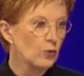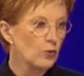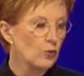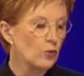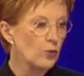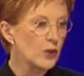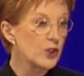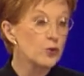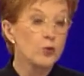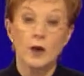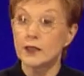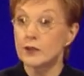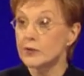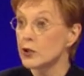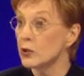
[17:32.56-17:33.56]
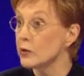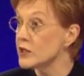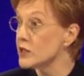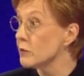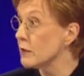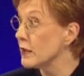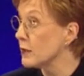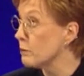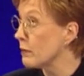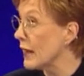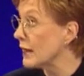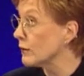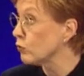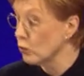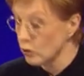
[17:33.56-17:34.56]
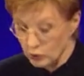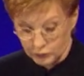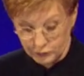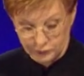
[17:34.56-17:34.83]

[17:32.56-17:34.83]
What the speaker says: Which one of you is the big bad wolf?